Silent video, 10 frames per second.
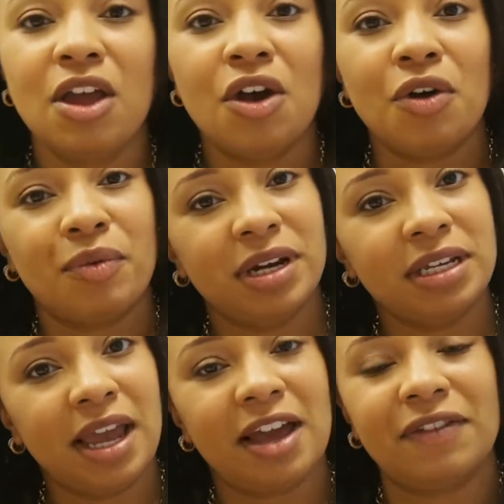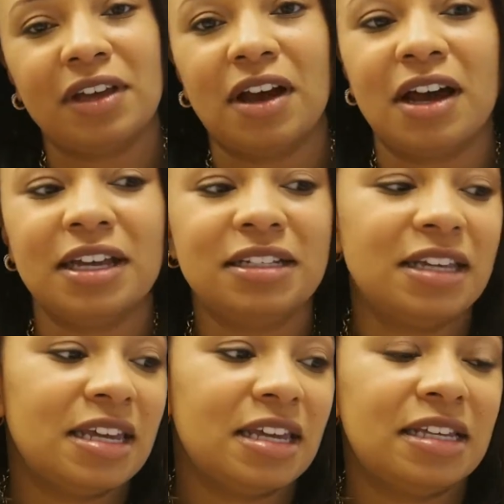One
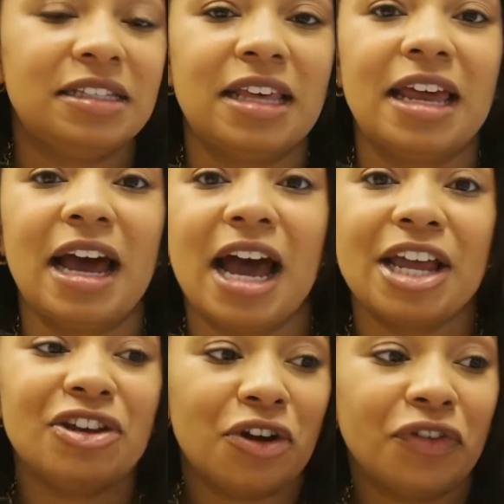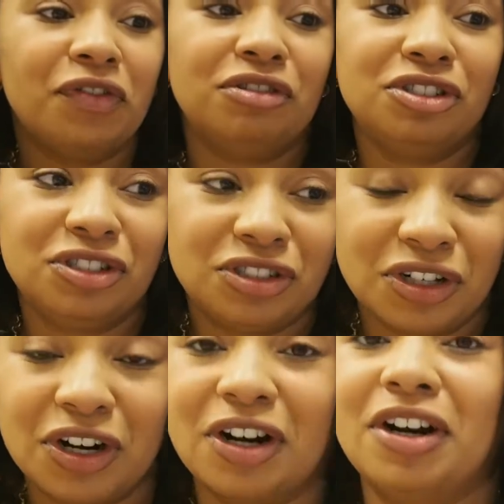caveat is that I know for
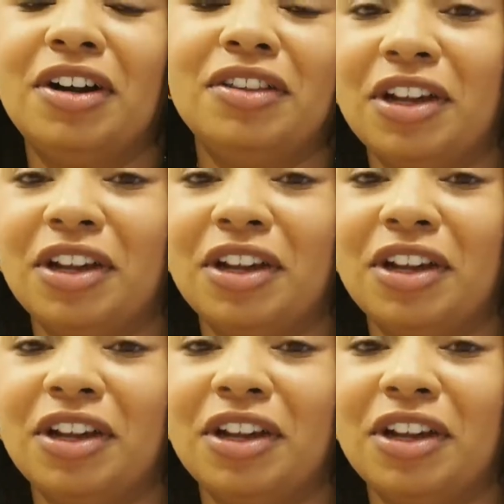sure